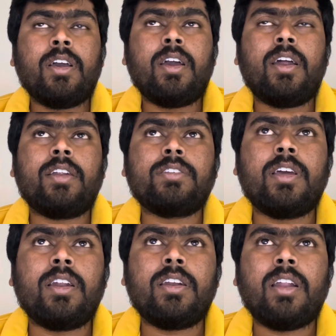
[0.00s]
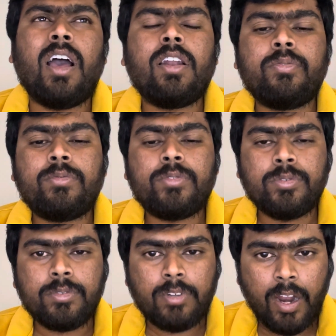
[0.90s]
And then I love
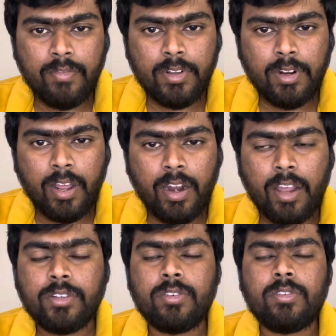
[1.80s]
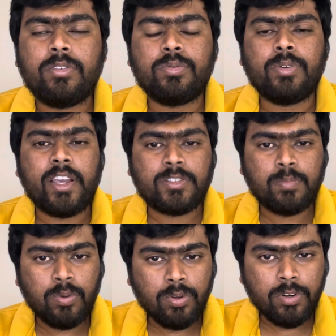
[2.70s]
to travel. I like to
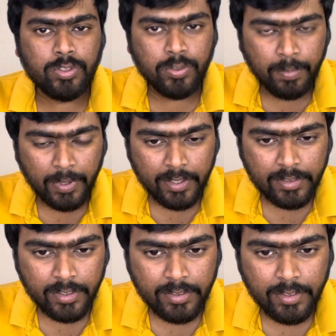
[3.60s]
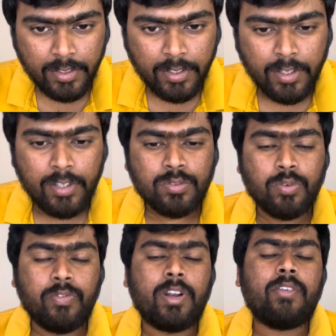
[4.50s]
explore new places. So
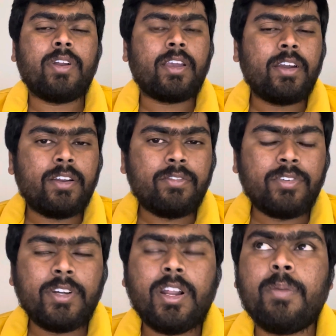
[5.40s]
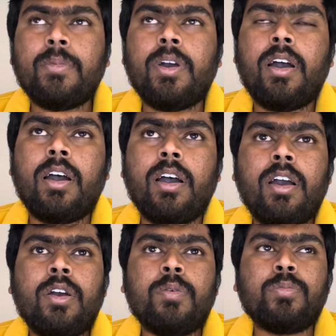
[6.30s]
whenever I get a free time,
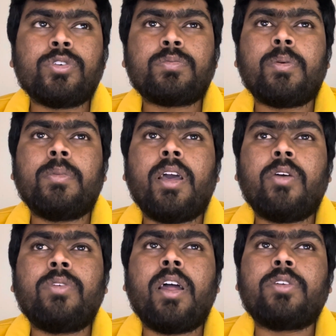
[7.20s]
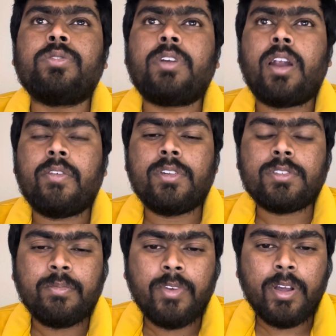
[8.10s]
most probably I would like to travel
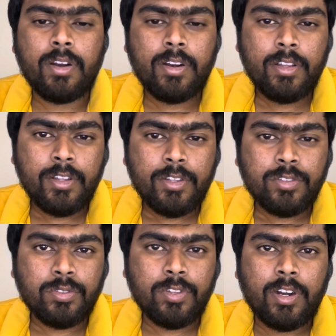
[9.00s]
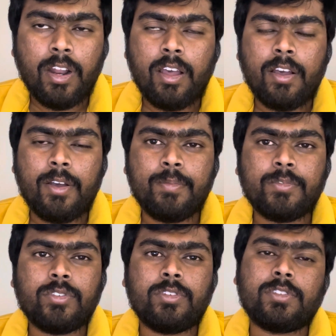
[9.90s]
somewhere, so that
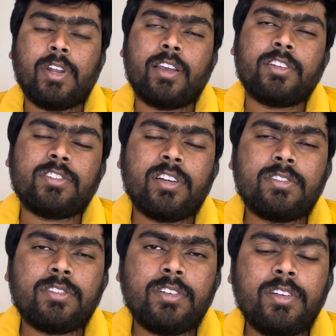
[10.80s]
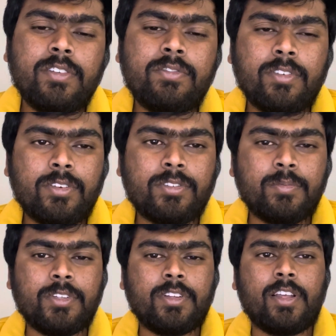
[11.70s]
so it's like a stress relief or
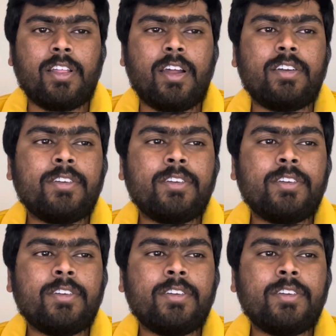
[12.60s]
something like that.